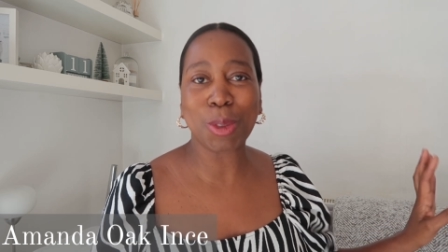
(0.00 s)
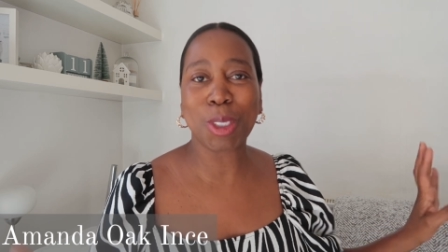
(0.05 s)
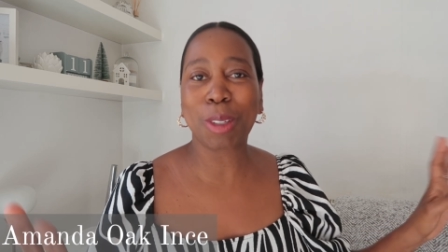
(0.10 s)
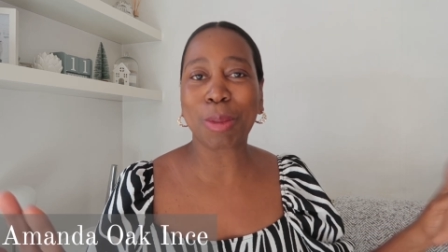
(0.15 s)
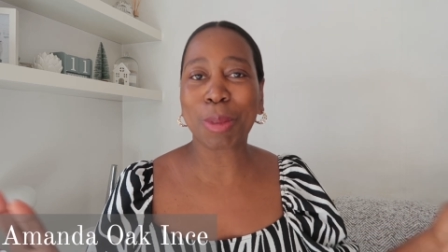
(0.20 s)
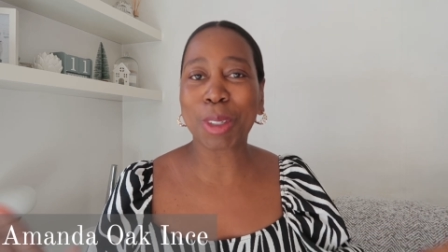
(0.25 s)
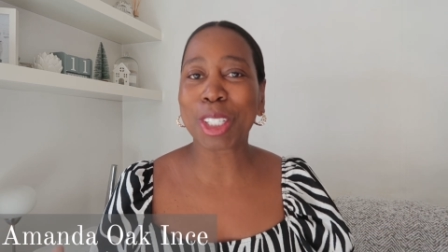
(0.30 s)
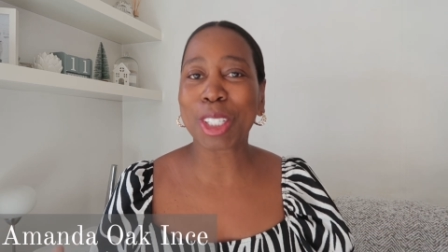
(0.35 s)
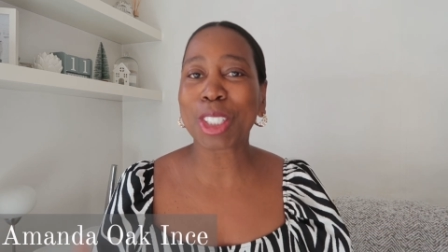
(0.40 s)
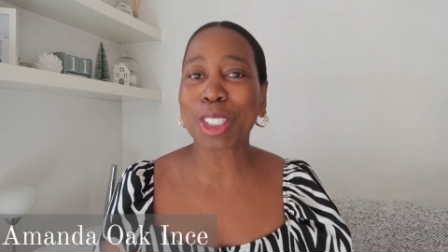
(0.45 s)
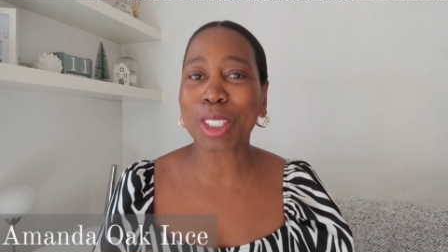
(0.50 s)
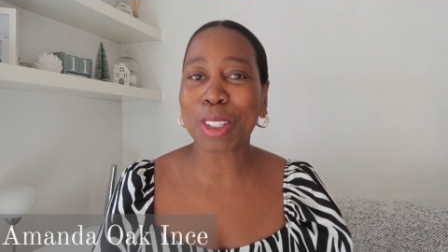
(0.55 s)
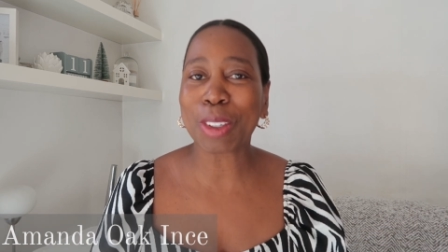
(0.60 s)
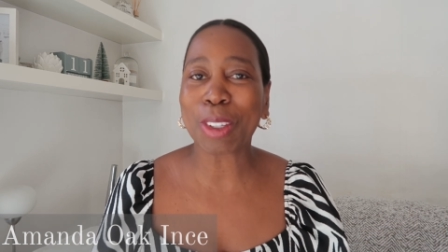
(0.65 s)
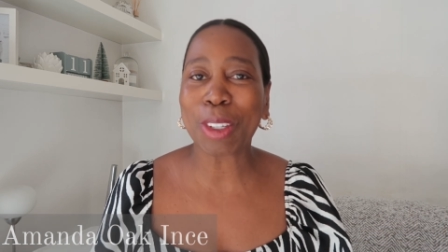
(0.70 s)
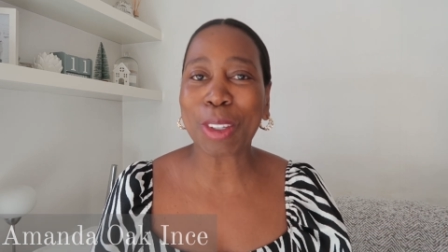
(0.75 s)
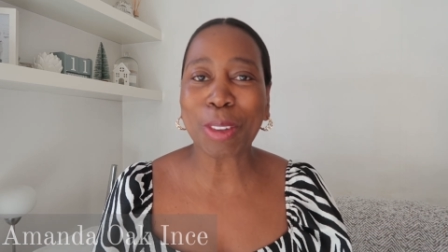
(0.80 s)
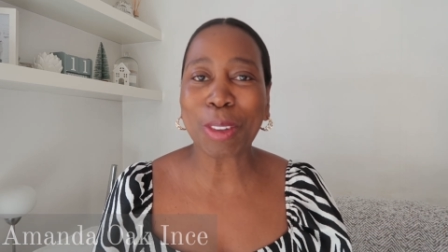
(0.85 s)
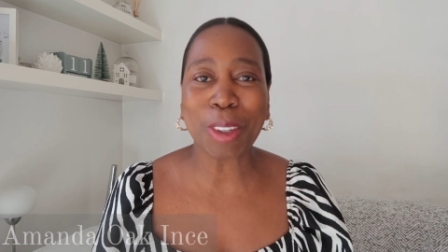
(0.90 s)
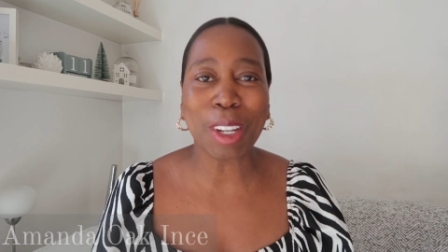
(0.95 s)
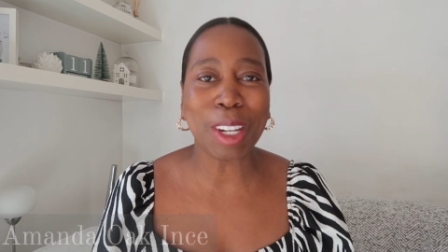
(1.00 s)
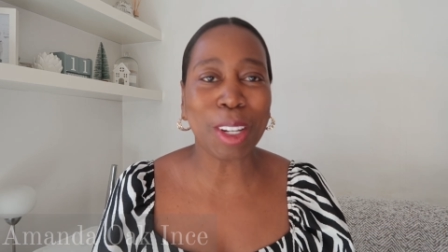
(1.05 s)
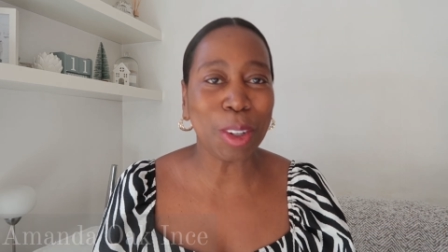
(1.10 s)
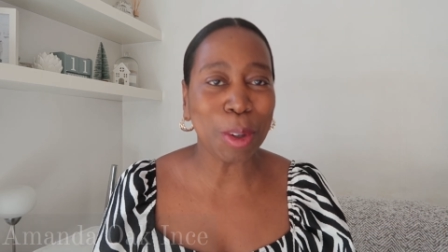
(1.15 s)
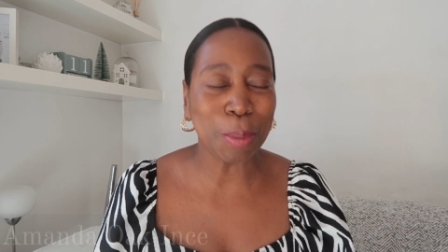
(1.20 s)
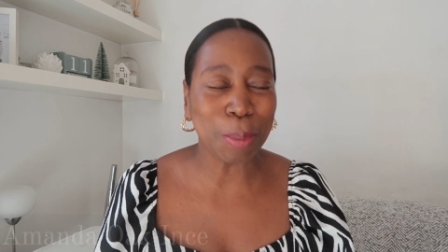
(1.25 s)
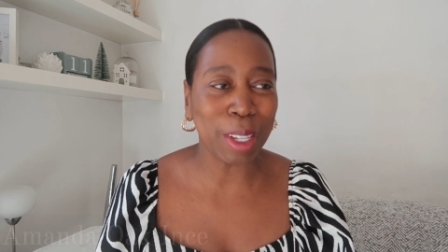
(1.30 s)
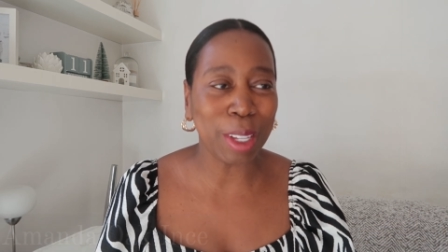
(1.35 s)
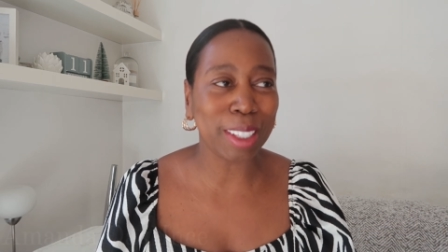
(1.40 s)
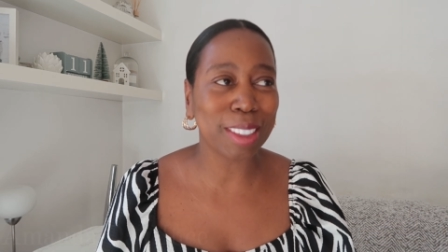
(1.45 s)
which I'm going to show you a
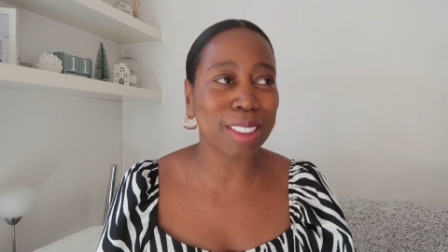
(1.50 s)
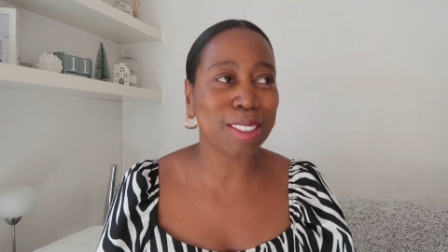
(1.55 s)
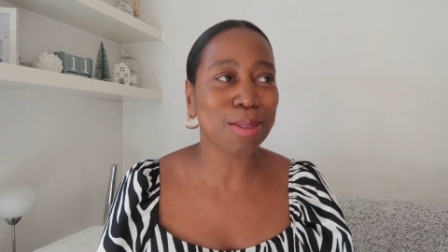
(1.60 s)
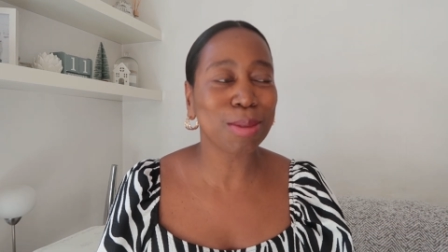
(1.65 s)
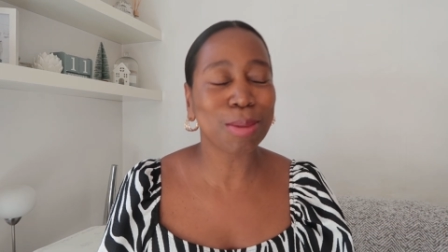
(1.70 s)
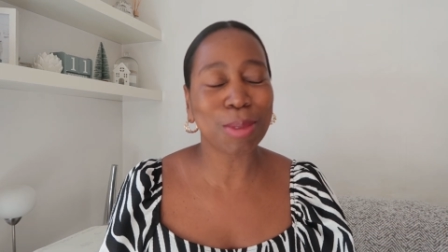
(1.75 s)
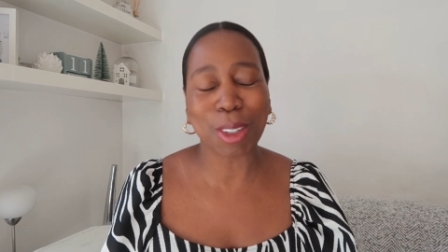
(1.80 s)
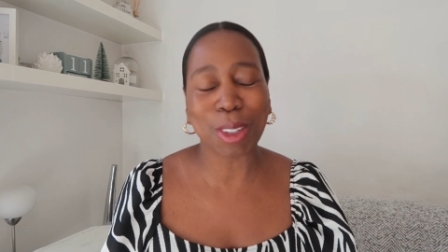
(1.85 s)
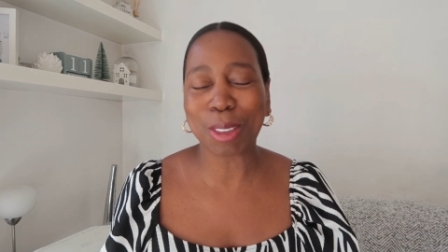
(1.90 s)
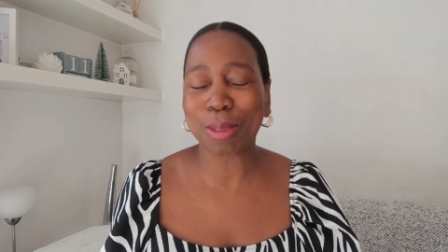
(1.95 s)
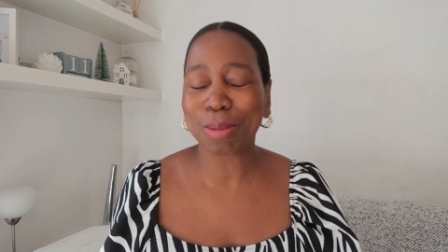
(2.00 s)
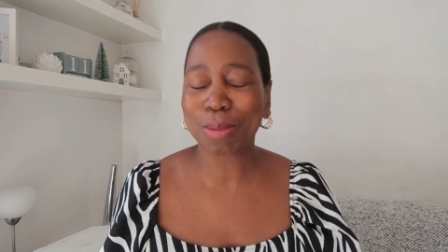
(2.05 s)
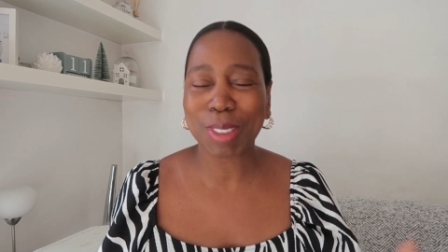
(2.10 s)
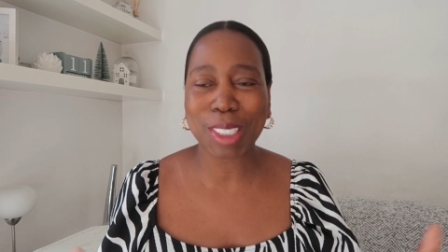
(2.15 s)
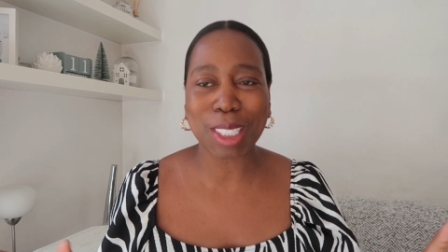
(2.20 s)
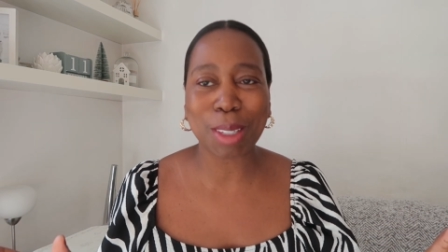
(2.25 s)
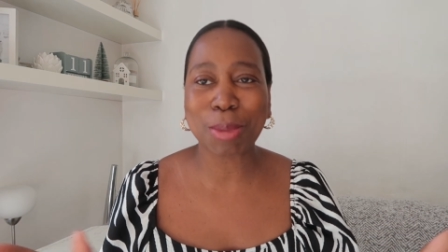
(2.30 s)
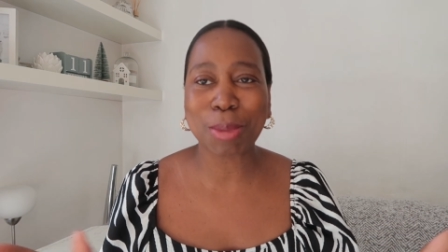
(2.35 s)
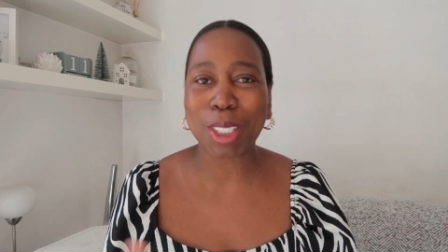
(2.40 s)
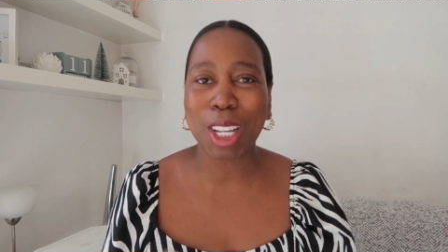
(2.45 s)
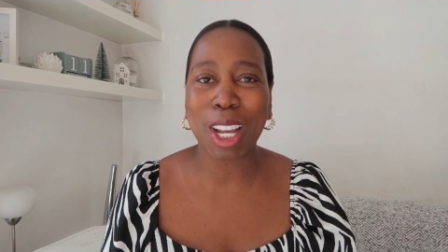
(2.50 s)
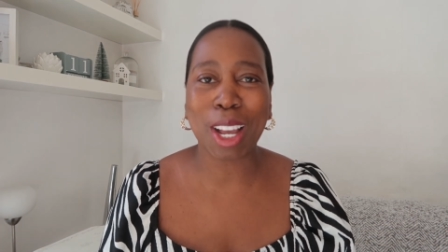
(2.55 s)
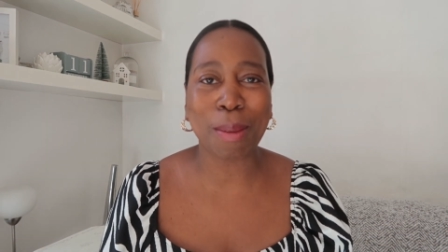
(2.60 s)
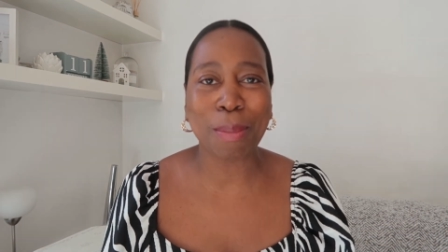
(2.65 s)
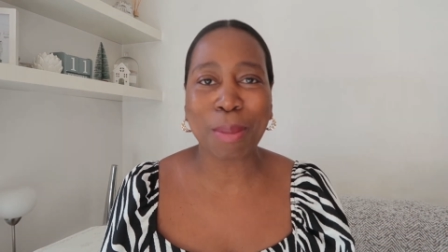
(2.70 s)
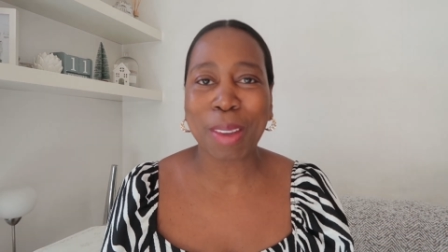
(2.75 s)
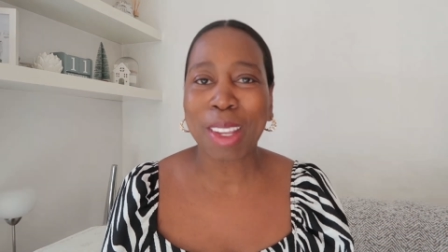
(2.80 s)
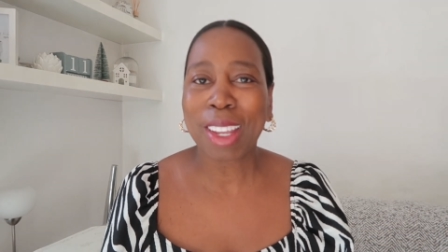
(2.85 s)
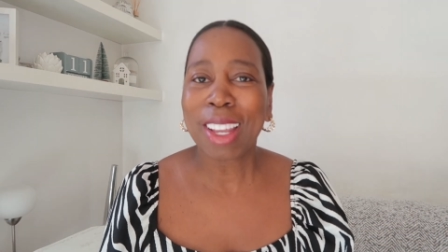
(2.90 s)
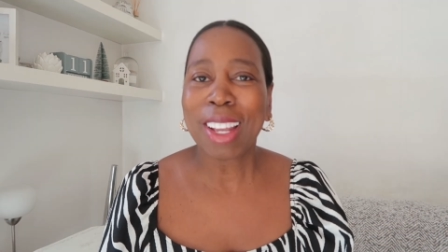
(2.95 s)
little bit, well,
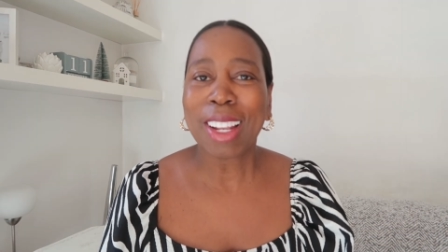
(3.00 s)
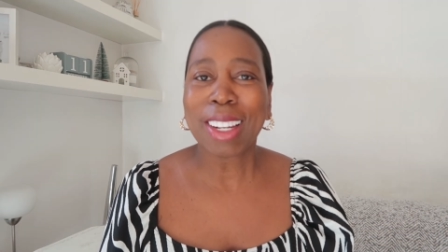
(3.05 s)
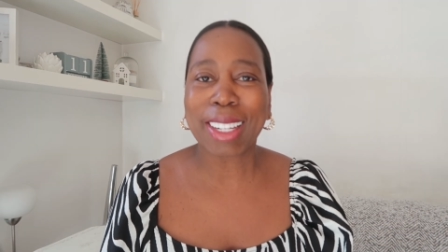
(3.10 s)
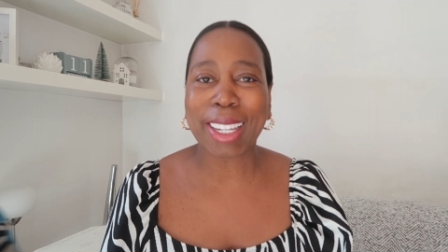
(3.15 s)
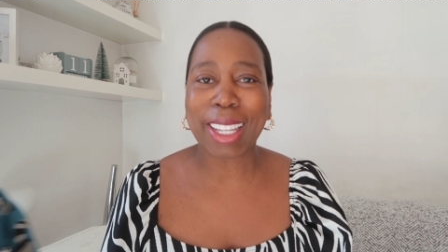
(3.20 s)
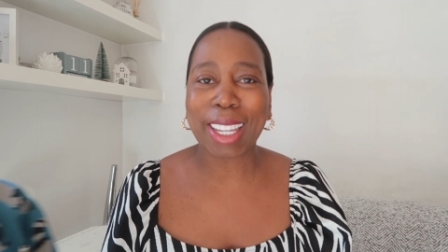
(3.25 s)
sometime And